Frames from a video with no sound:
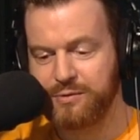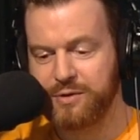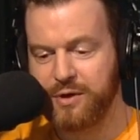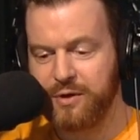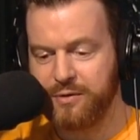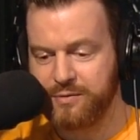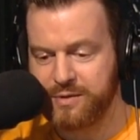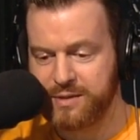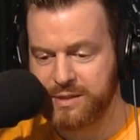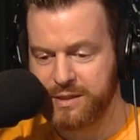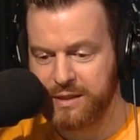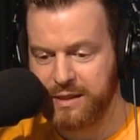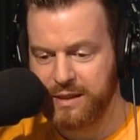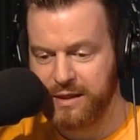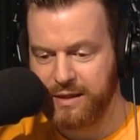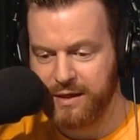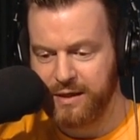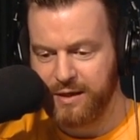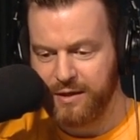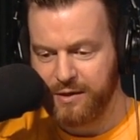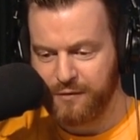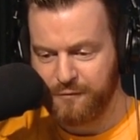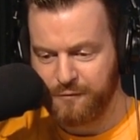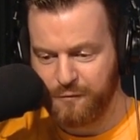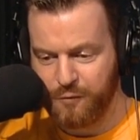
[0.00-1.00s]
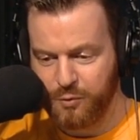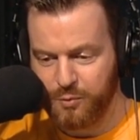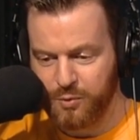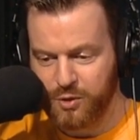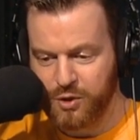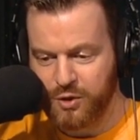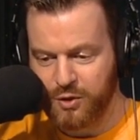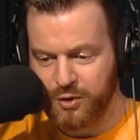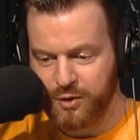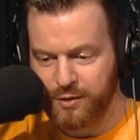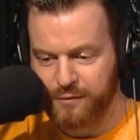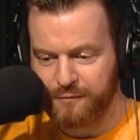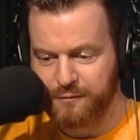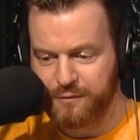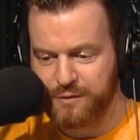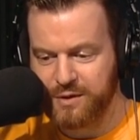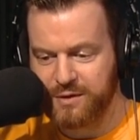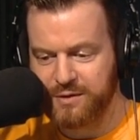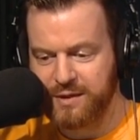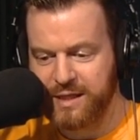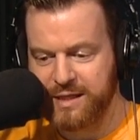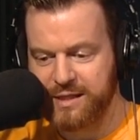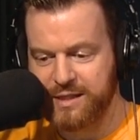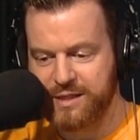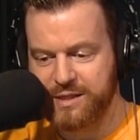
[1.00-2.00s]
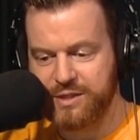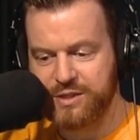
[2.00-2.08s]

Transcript: Who knows? A former clerk for the